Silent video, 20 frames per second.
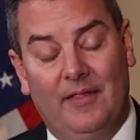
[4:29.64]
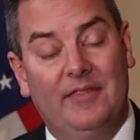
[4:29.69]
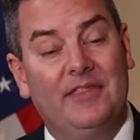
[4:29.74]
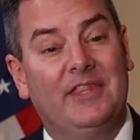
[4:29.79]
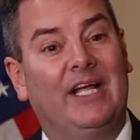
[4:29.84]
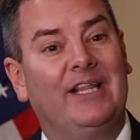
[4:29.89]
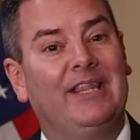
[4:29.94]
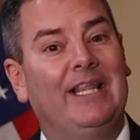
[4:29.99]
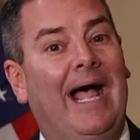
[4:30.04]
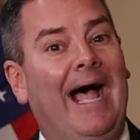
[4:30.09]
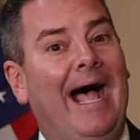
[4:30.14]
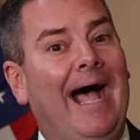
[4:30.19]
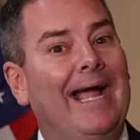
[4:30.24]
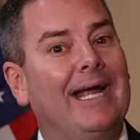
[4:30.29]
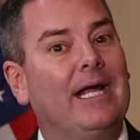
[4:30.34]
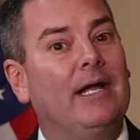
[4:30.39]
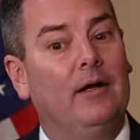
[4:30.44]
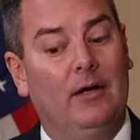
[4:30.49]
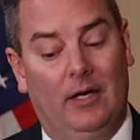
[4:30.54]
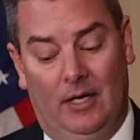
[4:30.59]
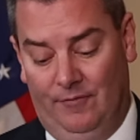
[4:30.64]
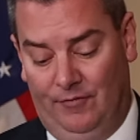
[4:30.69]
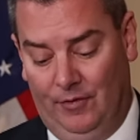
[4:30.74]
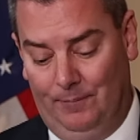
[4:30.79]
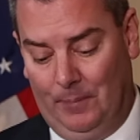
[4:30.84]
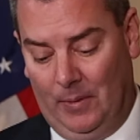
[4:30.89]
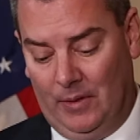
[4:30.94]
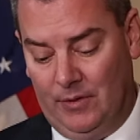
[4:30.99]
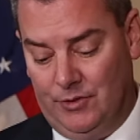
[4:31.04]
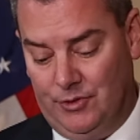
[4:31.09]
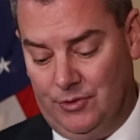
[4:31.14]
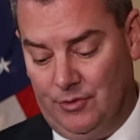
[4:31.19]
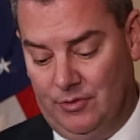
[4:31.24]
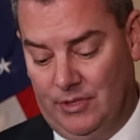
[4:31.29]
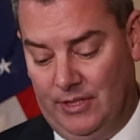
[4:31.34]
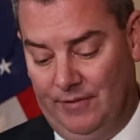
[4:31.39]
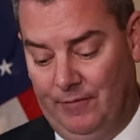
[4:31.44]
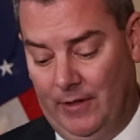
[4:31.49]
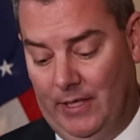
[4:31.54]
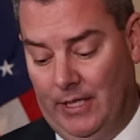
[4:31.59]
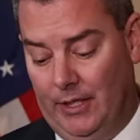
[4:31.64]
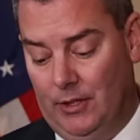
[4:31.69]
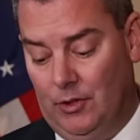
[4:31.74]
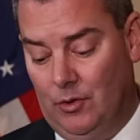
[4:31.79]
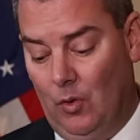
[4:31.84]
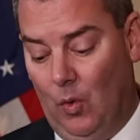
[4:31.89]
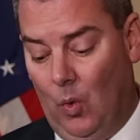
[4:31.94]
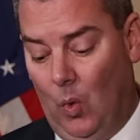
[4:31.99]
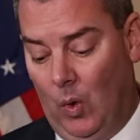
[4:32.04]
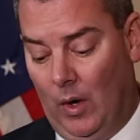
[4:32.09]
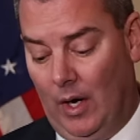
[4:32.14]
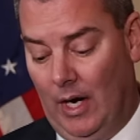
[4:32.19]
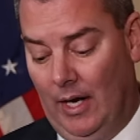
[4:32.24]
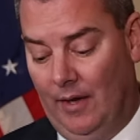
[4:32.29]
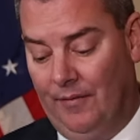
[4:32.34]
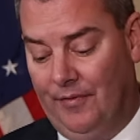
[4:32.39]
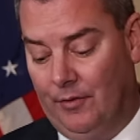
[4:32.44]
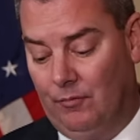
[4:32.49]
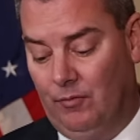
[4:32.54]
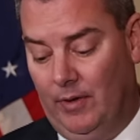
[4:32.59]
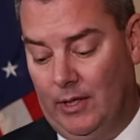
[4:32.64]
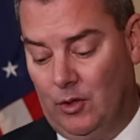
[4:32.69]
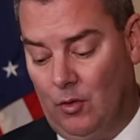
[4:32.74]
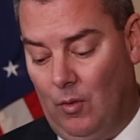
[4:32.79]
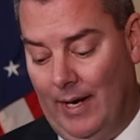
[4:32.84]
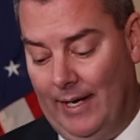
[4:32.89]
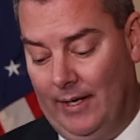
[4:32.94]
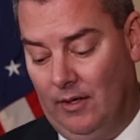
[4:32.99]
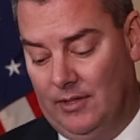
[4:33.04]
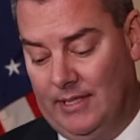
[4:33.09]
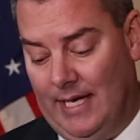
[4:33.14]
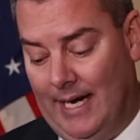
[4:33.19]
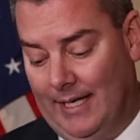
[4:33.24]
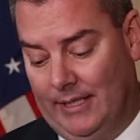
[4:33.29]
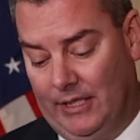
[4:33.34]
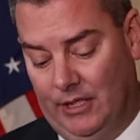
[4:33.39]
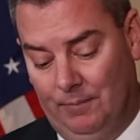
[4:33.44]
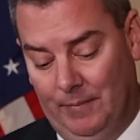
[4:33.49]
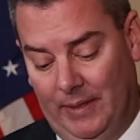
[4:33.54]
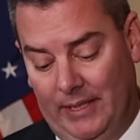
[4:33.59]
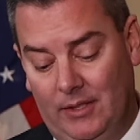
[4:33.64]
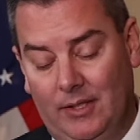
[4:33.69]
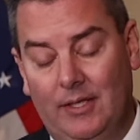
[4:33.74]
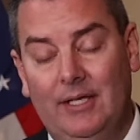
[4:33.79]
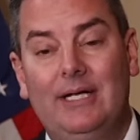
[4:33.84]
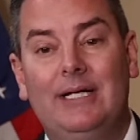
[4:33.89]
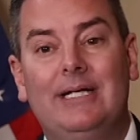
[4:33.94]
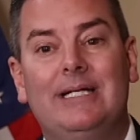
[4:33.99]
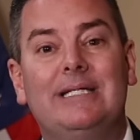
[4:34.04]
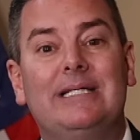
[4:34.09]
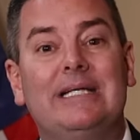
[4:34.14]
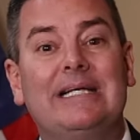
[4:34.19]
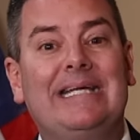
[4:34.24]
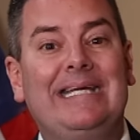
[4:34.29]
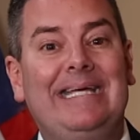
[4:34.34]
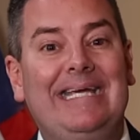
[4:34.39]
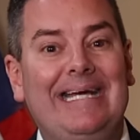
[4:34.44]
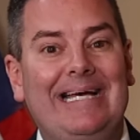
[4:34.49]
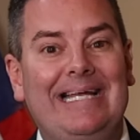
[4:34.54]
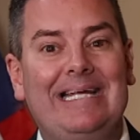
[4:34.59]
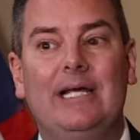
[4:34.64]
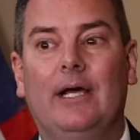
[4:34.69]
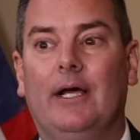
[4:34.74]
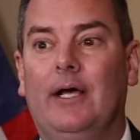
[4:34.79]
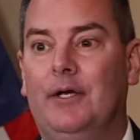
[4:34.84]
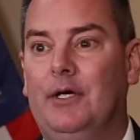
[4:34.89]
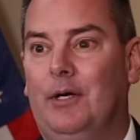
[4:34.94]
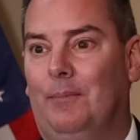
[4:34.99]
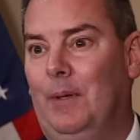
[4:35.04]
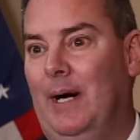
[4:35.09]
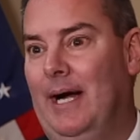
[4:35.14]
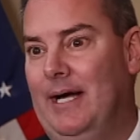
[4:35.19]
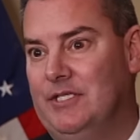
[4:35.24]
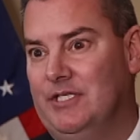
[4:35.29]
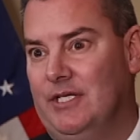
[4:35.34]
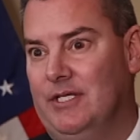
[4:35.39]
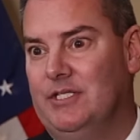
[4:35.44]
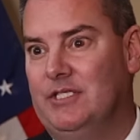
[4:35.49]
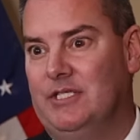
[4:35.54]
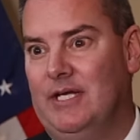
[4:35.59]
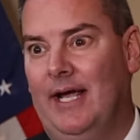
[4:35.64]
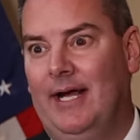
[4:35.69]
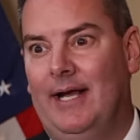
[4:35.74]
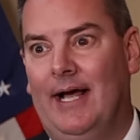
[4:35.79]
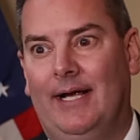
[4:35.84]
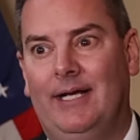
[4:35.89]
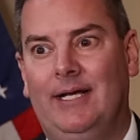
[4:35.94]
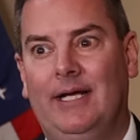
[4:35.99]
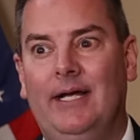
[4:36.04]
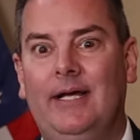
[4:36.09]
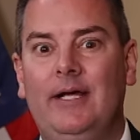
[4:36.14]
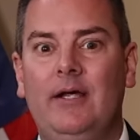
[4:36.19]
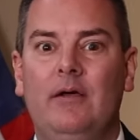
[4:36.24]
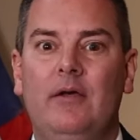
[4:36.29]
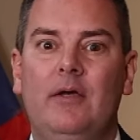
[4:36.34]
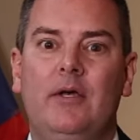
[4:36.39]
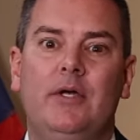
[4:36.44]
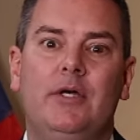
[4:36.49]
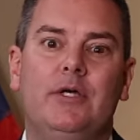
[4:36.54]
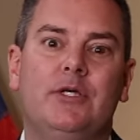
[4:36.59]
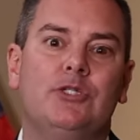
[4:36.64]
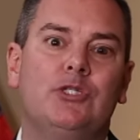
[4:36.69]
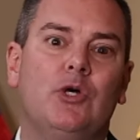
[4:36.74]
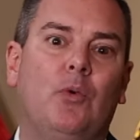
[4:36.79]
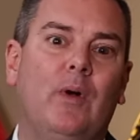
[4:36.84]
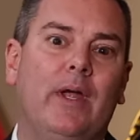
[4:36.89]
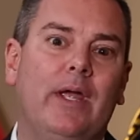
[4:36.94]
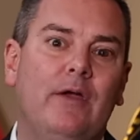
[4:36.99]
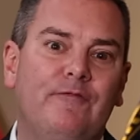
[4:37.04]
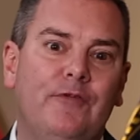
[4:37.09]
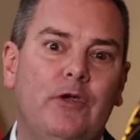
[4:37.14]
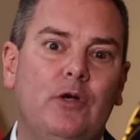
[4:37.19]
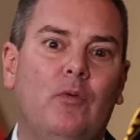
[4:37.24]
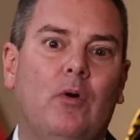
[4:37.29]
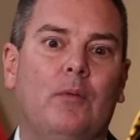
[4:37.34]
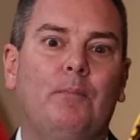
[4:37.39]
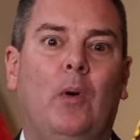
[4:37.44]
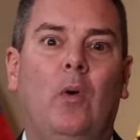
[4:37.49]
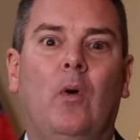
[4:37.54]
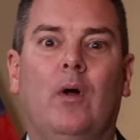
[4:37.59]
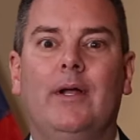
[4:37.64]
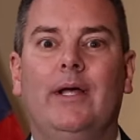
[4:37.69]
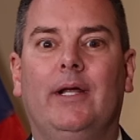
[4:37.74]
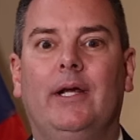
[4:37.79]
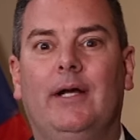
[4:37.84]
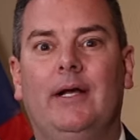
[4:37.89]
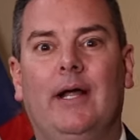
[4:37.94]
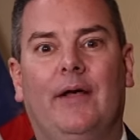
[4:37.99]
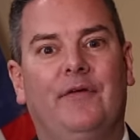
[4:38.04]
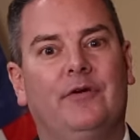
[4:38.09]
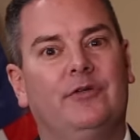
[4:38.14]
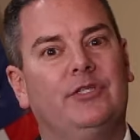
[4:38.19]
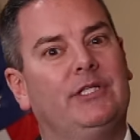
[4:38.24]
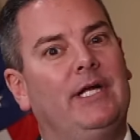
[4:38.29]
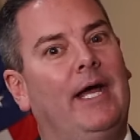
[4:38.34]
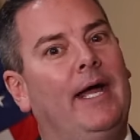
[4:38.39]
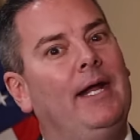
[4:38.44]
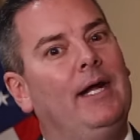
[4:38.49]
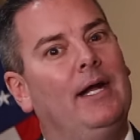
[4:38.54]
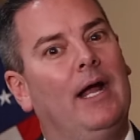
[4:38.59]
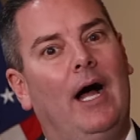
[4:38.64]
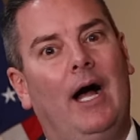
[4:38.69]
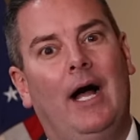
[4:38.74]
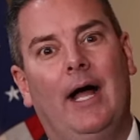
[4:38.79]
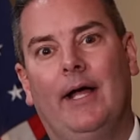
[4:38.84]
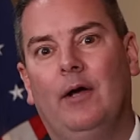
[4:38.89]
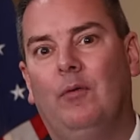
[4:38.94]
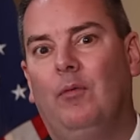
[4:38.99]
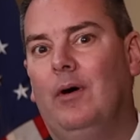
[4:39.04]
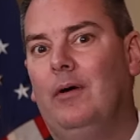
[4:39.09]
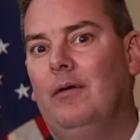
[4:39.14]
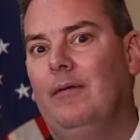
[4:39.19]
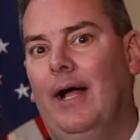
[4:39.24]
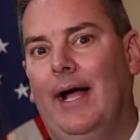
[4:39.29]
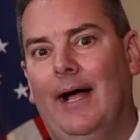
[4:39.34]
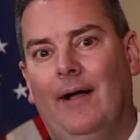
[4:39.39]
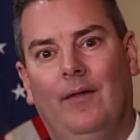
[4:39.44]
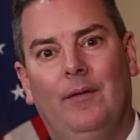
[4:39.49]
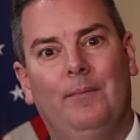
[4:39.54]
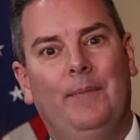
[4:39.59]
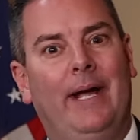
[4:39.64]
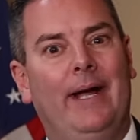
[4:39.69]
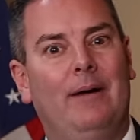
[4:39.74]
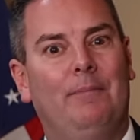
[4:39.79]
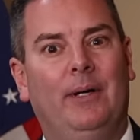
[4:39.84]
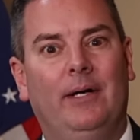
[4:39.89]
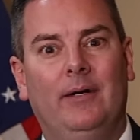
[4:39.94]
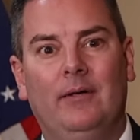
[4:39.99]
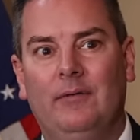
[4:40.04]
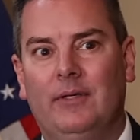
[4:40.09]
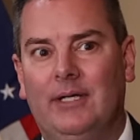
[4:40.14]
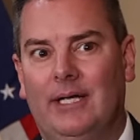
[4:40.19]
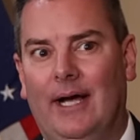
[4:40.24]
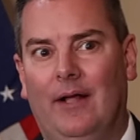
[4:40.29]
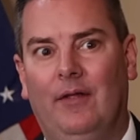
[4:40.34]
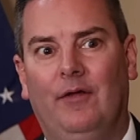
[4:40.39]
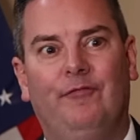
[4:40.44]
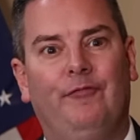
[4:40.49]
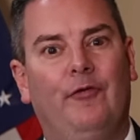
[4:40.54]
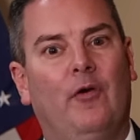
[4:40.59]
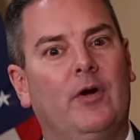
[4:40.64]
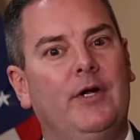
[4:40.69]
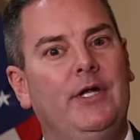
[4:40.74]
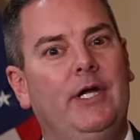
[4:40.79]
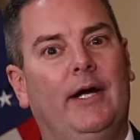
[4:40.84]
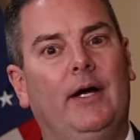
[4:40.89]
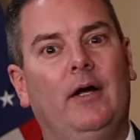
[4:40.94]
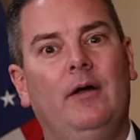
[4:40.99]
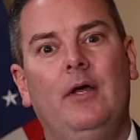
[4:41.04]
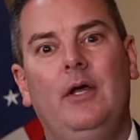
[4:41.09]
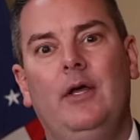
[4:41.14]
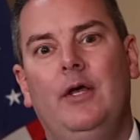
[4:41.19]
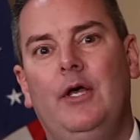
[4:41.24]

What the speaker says: the lack of a birth certificate or other required document to get a Nebraska state ID. So if you were born in another state, Iowa, Alabama, California,